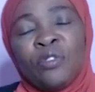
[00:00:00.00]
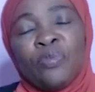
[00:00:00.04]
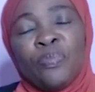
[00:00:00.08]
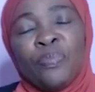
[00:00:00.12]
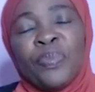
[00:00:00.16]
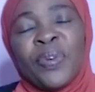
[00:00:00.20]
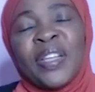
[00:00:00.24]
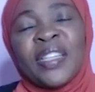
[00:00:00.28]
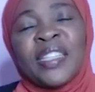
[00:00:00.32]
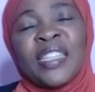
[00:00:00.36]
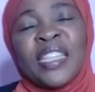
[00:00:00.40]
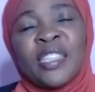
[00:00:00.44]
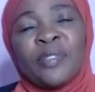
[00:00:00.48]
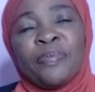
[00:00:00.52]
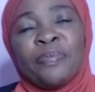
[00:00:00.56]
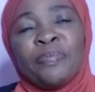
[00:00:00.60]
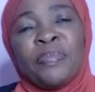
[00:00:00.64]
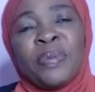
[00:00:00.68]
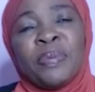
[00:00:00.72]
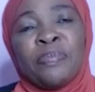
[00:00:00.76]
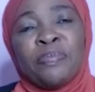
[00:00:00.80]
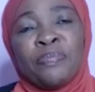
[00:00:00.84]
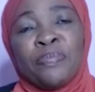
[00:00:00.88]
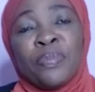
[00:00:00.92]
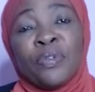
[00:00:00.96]
bring these
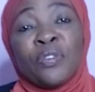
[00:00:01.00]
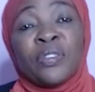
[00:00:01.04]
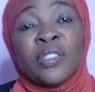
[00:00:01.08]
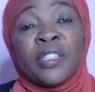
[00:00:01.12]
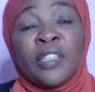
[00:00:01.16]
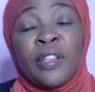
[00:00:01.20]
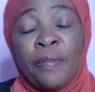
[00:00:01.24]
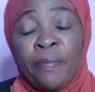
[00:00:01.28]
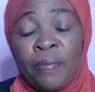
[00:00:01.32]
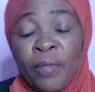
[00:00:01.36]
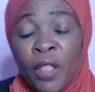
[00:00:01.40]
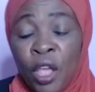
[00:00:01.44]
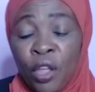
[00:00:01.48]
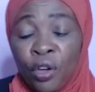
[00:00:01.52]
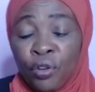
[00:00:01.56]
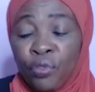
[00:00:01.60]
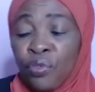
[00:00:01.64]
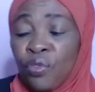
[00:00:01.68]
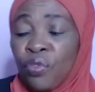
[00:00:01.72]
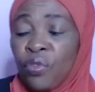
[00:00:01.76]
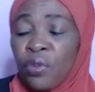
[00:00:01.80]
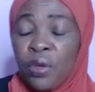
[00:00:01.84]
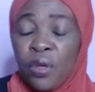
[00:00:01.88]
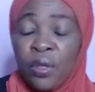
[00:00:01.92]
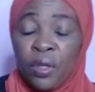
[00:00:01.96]
big books
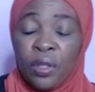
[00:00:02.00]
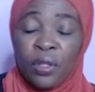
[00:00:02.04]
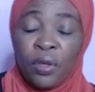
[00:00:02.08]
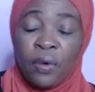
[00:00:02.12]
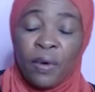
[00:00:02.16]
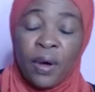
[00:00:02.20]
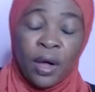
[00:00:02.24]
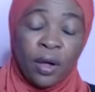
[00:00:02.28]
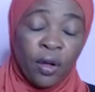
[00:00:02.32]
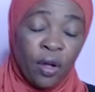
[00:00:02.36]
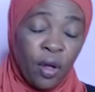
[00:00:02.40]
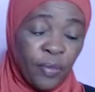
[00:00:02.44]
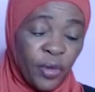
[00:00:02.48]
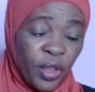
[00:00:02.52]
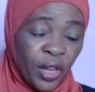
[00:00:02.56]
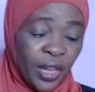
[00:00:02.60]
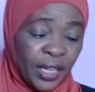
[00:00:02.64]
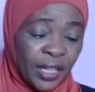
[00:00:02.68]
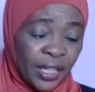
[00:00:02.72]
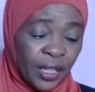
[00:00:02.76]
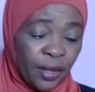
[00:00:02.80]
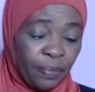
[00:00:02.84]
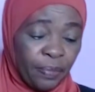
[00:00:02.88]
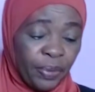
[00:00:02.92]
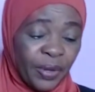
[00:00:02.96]
to your
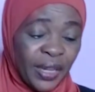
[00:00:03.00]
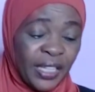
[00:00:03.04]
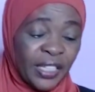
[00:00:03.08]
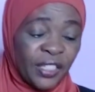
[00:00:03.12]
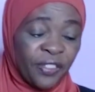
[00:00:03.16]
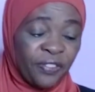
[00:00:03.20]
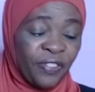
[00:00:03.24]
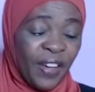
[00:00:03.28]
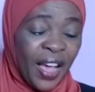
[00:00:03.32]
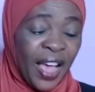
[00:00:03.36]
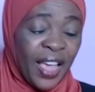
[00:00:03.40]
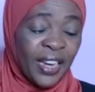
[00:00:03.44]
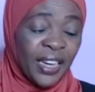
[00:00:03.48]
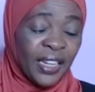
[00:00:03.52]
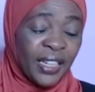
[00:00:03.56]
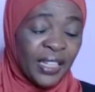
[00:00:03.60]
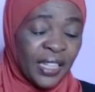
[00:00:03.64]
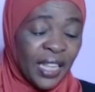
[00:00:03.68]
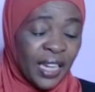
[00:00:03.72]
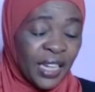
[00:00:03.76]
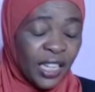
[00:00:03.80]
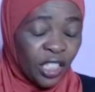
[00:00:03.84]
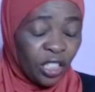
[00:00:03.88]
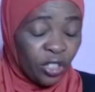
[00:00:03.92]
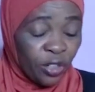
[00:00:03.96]
community. Please find it in
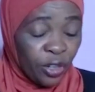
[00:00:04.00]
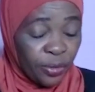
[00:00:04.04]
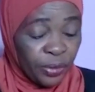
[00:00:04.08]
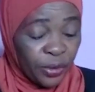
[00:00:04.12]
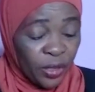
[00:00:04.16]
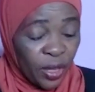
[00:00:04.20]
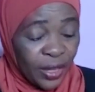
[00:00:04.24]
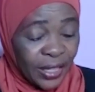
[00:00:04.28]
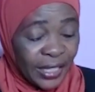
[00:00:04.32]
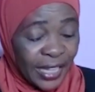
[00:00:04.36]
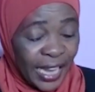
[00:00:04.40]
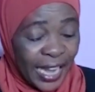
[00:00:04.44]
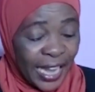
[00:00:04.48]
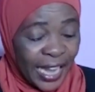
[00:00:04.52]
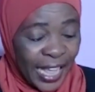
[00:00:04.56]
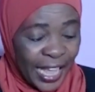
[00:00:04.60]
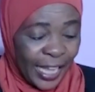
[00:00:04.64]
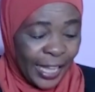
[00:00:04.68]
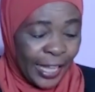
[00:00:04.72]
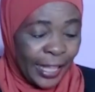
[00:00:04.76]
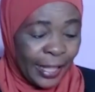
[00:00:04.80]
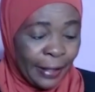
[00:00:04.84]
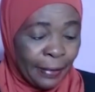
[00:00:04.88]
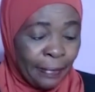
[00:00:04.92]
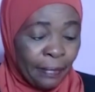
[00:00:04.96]
the description, the
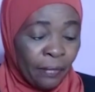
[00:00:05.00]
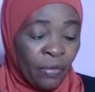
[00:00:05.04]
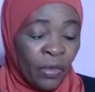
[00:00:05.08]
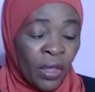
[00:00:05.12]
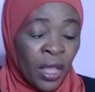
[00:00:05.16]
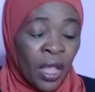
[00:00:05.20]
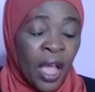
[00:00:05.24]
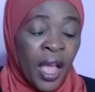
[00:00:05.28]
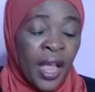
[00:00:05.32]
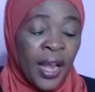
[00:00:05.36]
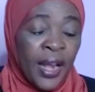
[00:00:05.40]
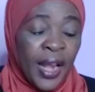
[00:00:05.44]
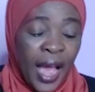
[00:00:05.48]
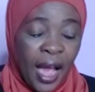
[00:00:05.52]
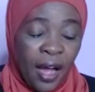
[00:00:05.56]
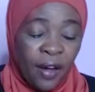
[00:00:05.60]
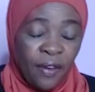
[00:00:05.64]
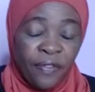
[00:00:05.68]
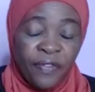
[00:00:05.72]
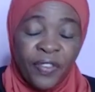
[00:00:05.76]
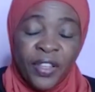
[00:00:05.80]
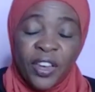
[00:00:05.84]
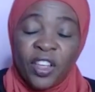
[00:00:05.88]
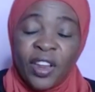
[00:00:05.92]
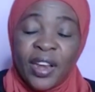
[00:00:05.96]
link. Now,
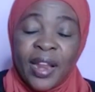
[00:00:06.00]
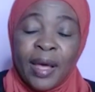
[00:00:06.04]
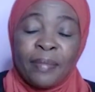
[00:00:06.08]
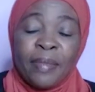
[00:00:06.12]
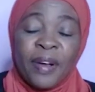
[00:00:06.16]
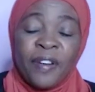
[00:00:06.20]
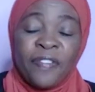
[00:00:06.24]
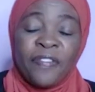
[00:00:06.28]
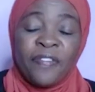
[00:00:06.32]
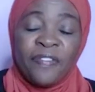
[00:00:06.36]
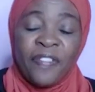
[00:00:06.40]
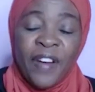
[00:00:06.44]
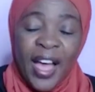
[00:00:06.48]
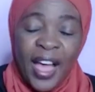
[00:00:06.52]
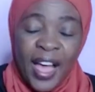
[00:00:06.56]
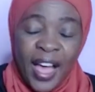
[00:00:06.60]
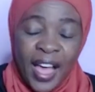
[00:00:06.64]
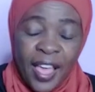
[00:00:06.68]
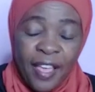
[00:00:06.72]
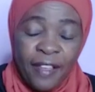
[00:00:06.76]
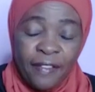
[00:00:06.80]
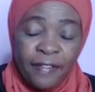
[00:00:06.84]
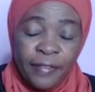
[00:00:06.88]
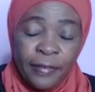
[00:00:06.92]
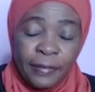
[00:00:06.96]
video number
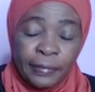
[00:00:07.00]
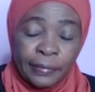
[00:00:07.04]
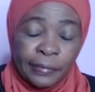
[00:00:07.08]
5